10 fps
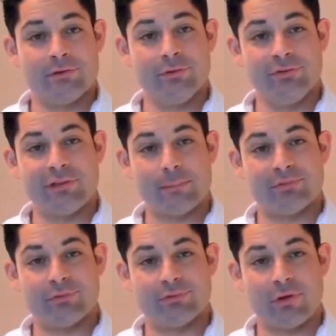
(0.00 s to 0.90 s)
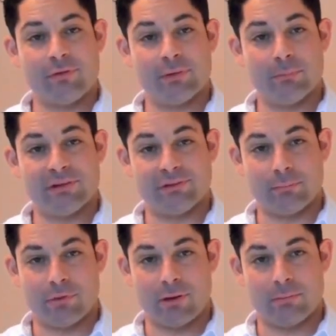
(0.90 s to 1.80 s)
There are two steps to solving
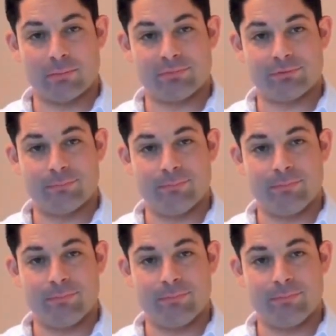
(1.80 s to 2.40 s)
mixing problems.